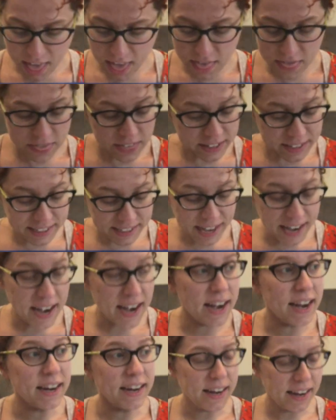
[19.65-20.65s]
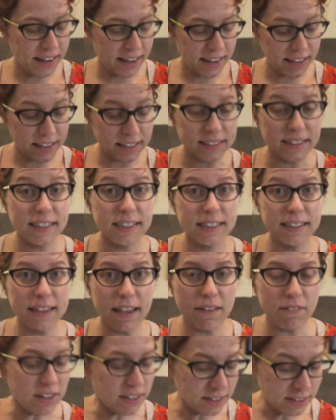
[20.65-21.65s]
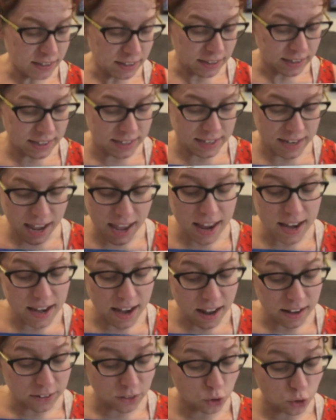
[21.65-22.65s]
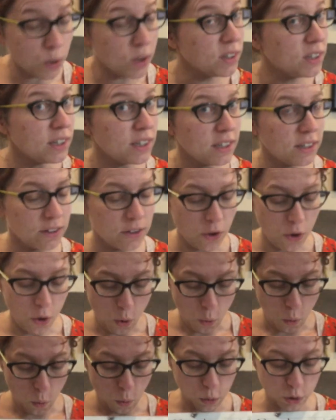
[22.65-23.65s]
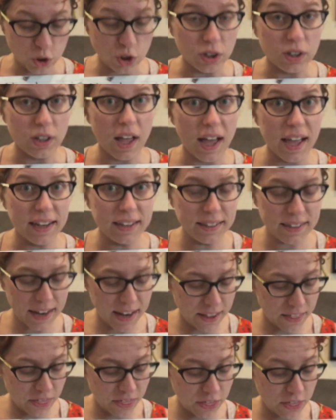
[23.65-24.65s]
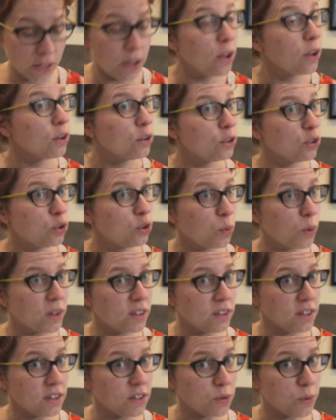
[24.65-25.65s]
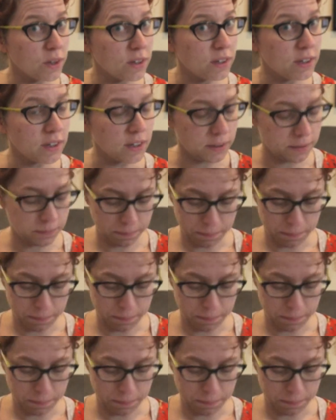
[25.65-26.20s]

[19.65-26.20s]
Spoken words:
The date is 7/10/20 or July 10th, 2020.